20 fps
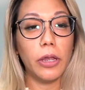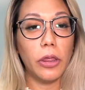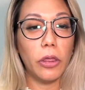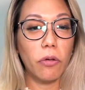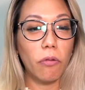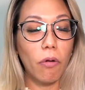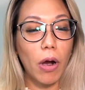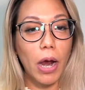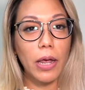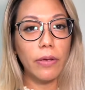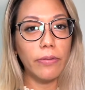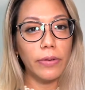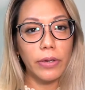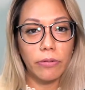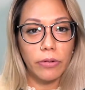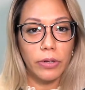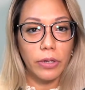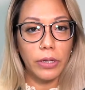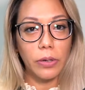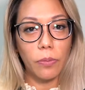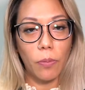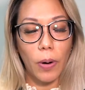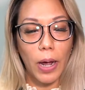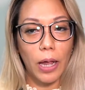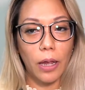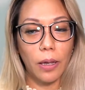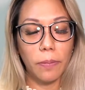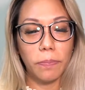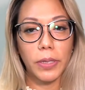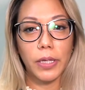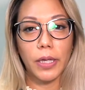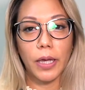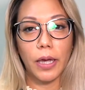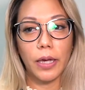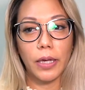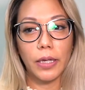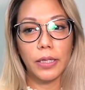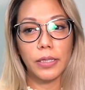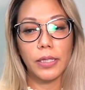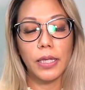thriving really well
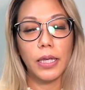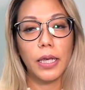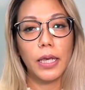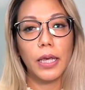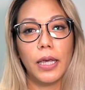because